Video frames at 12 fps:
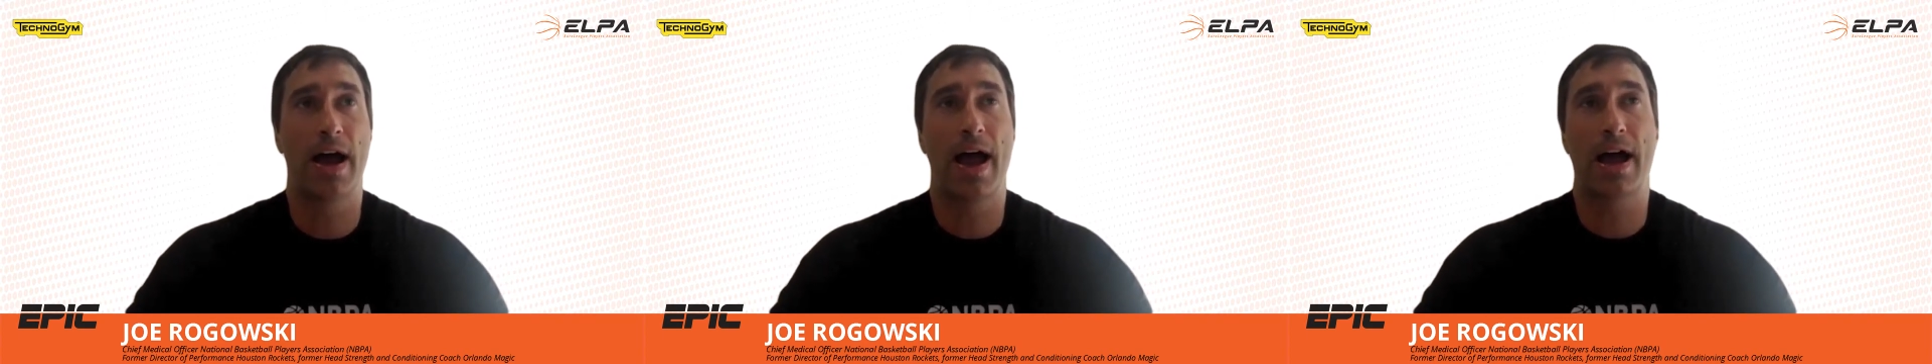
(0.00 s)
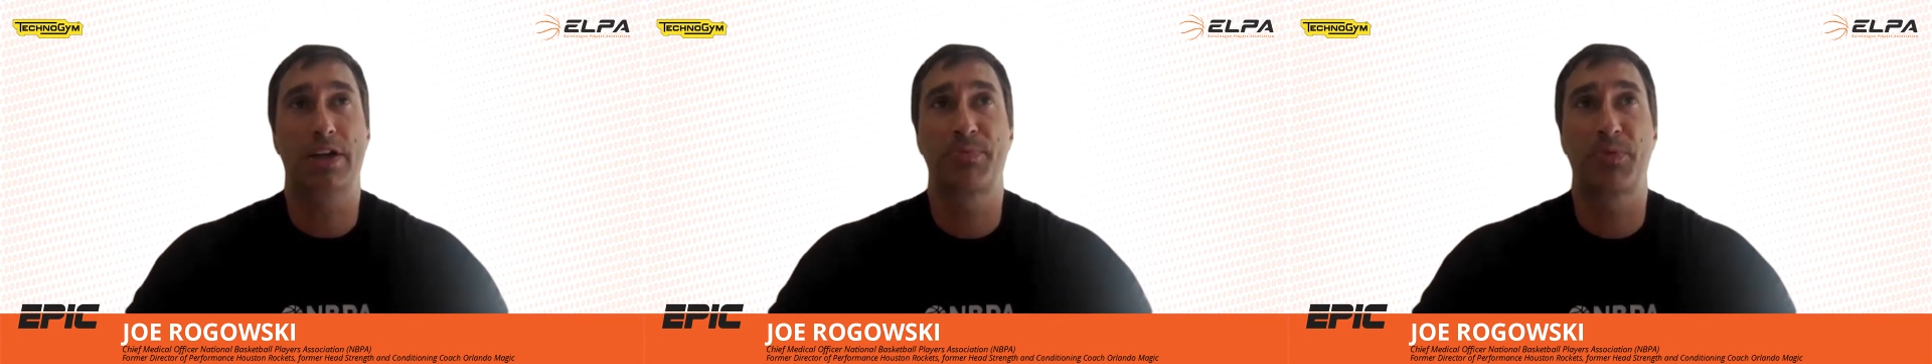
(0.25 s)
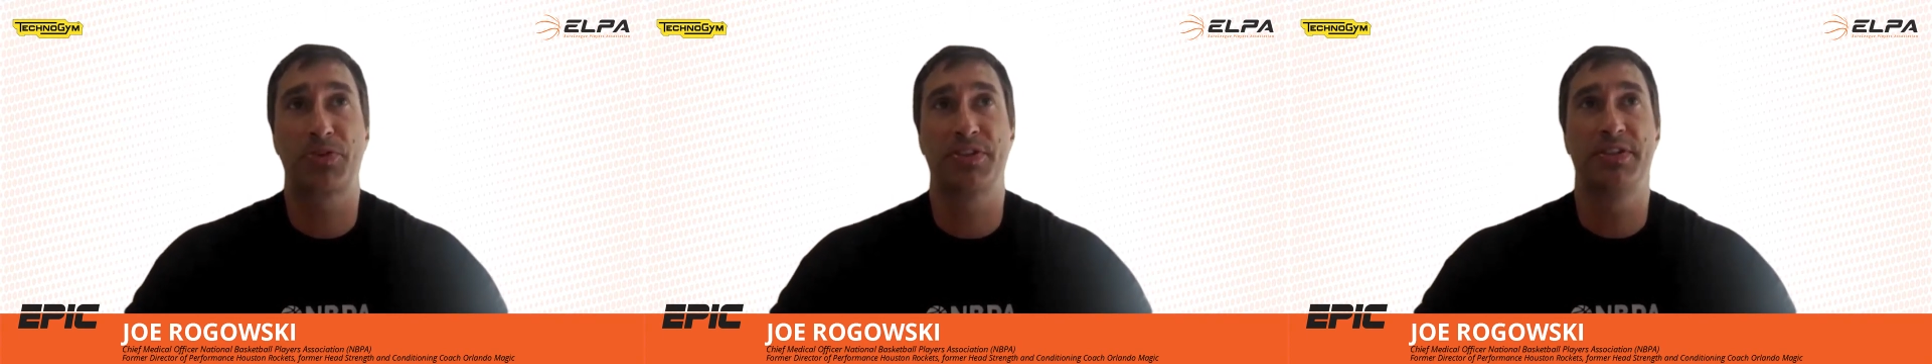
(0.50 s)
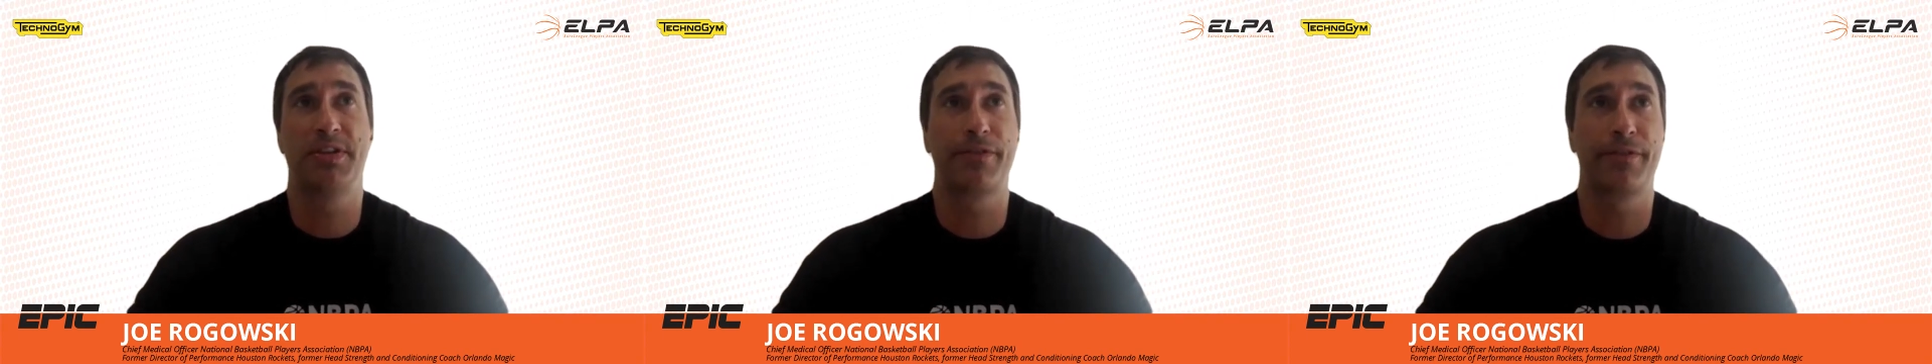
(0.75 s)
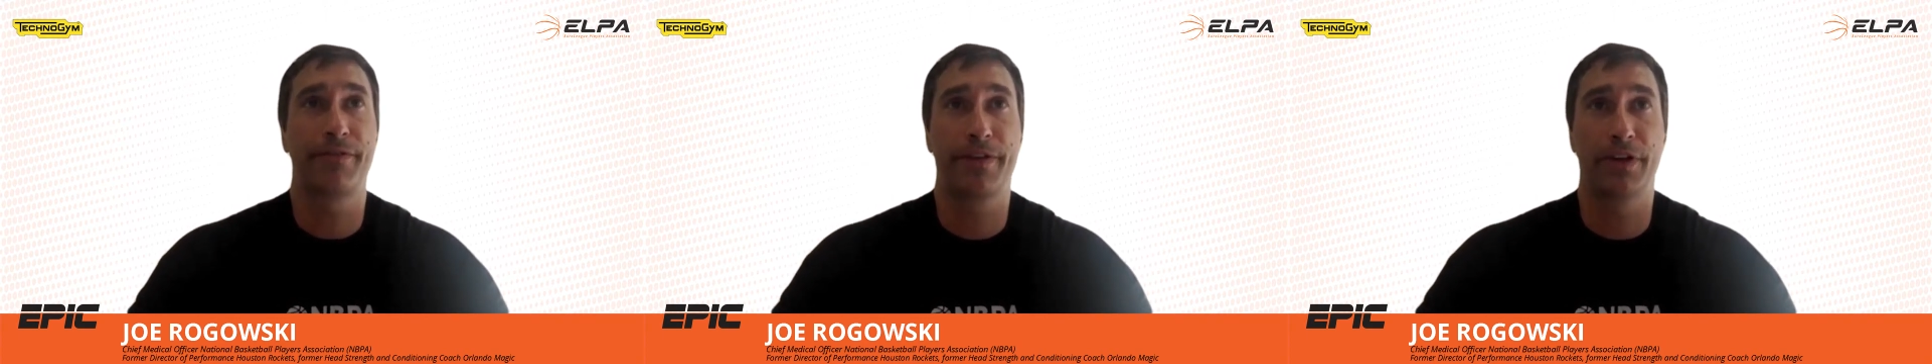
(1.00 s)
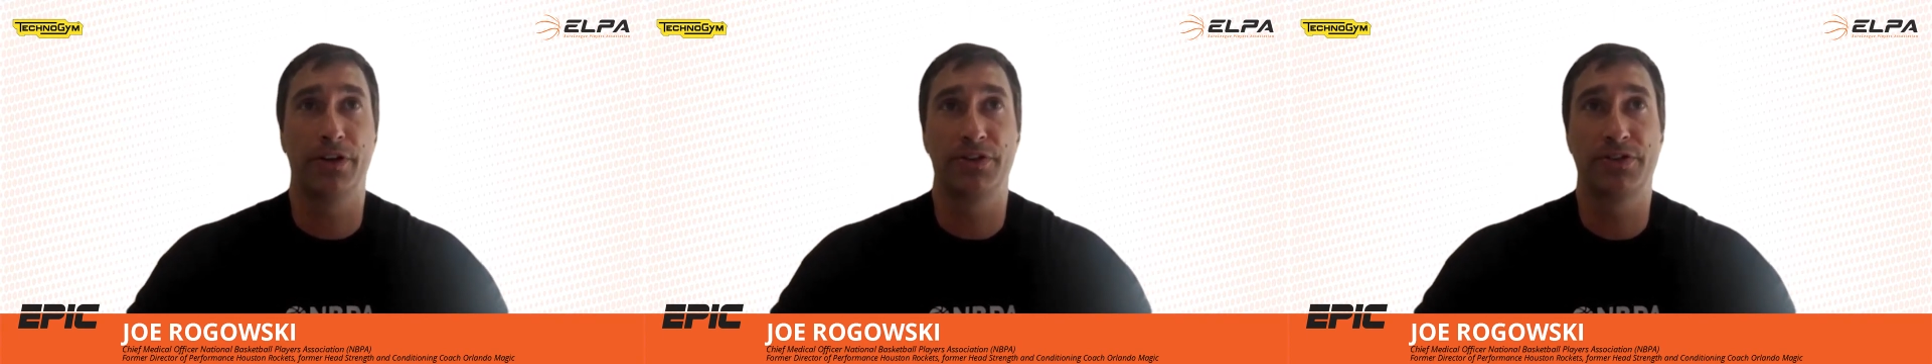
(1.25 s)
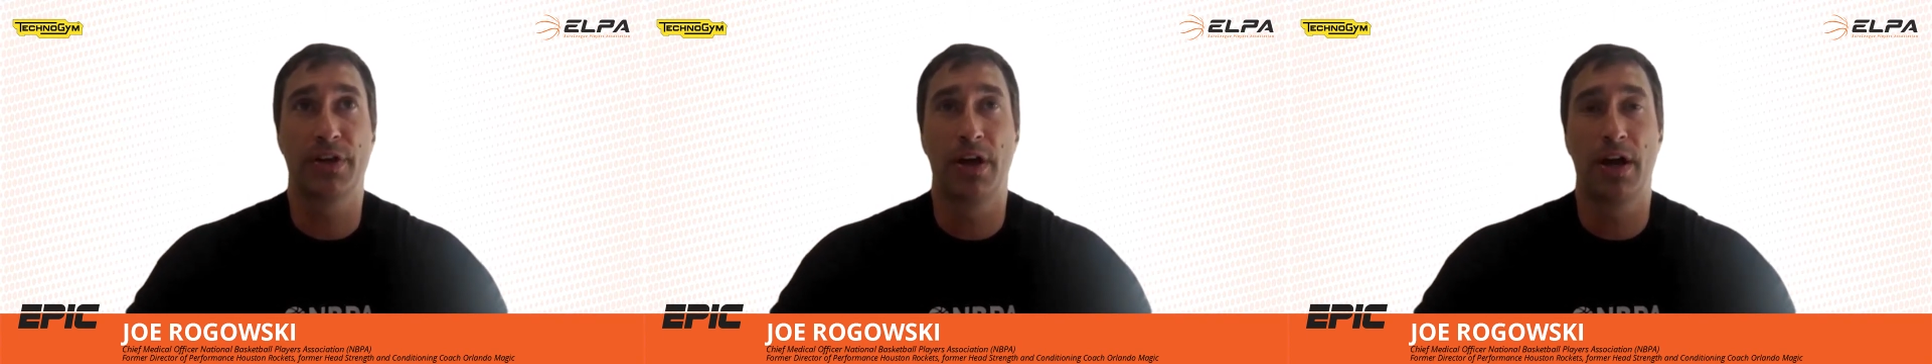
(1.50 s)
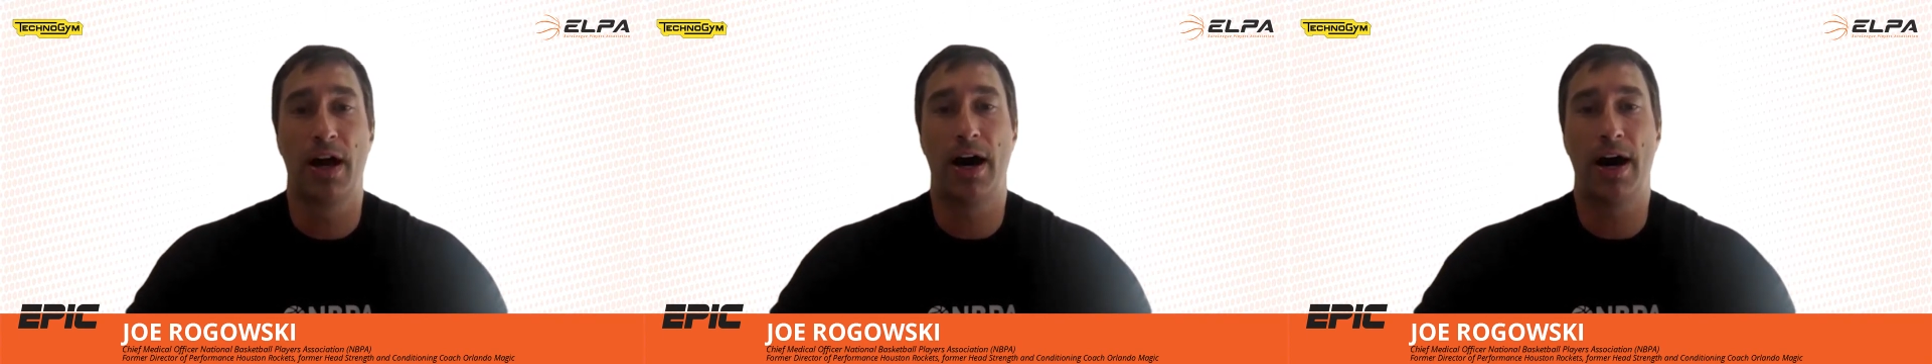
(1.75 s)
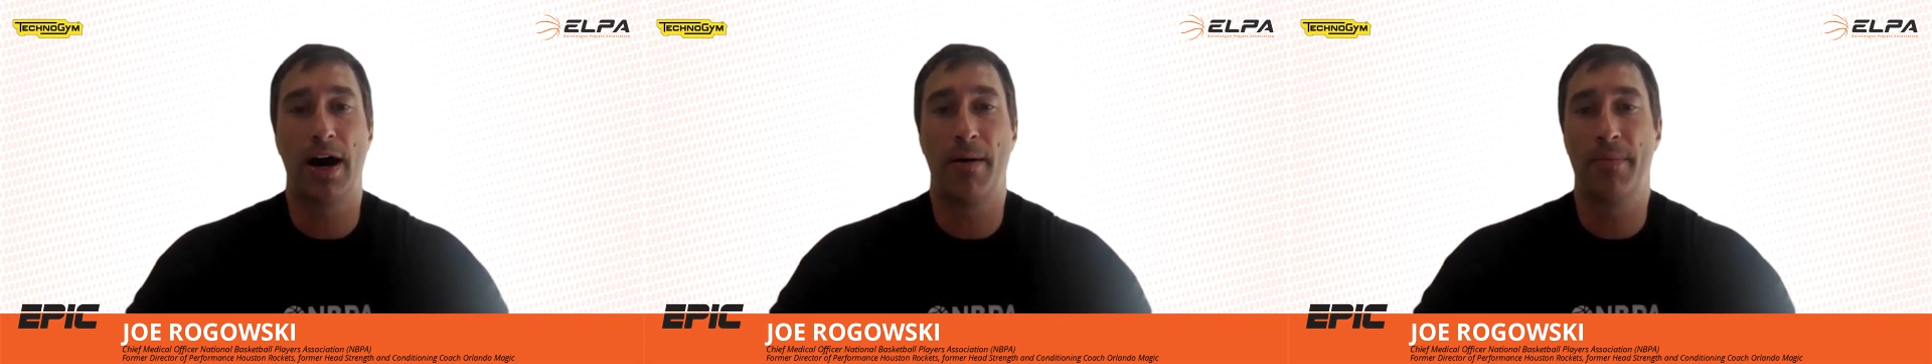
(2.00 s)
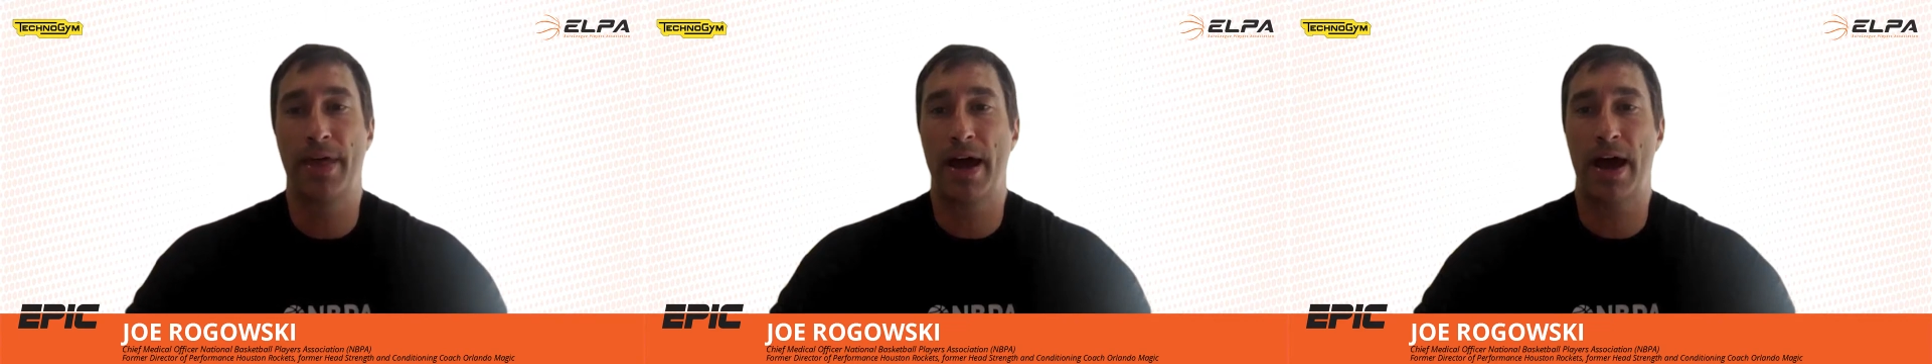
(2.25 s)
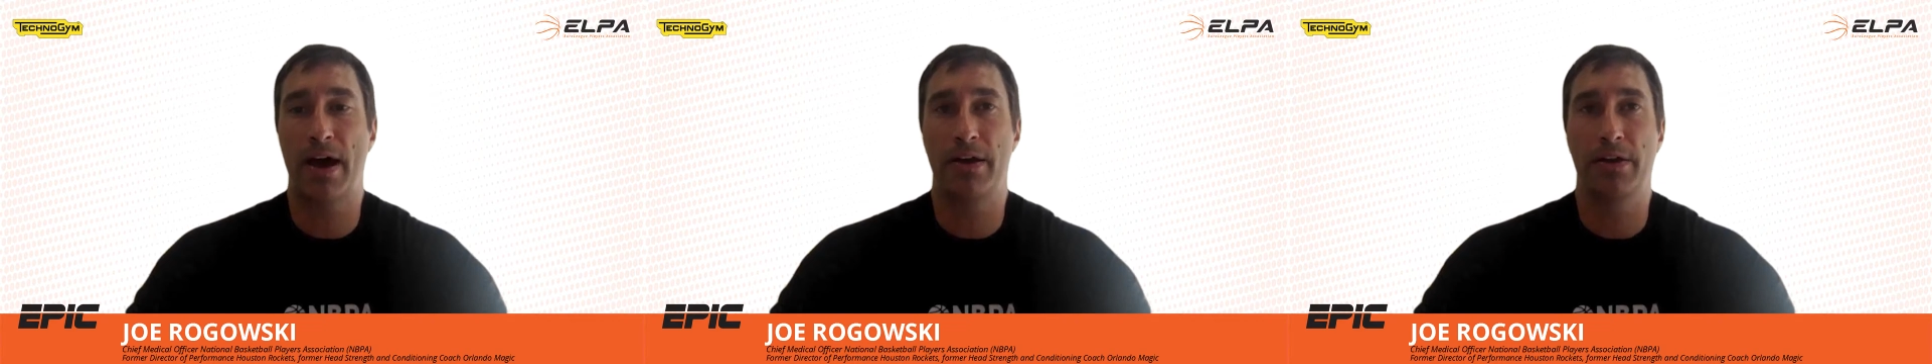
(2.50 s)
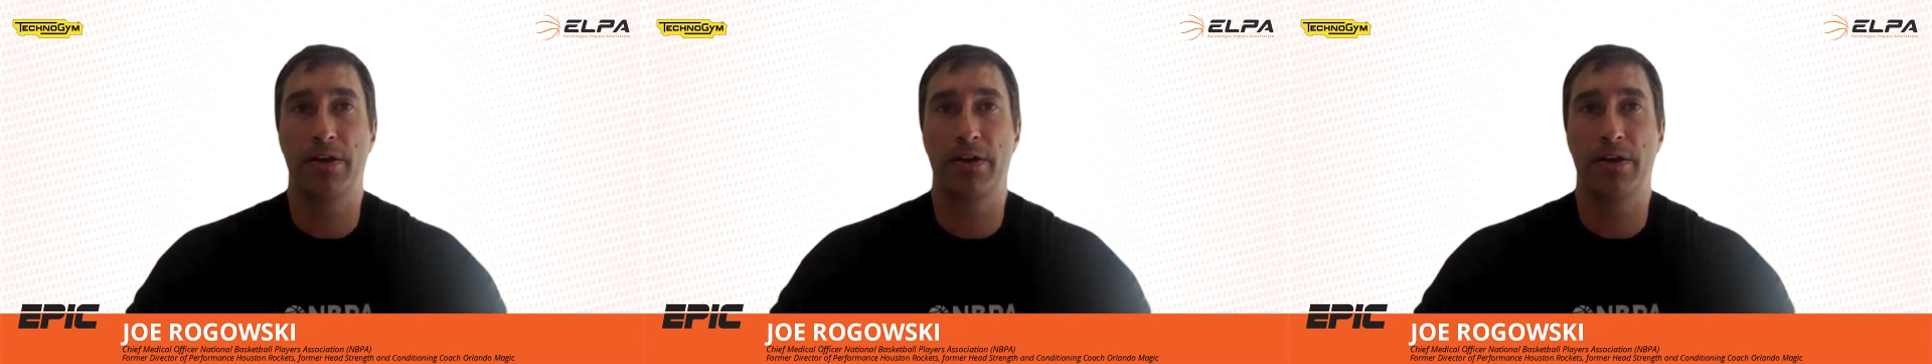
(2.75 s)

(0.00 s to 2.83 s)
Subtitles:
experts in different fields that,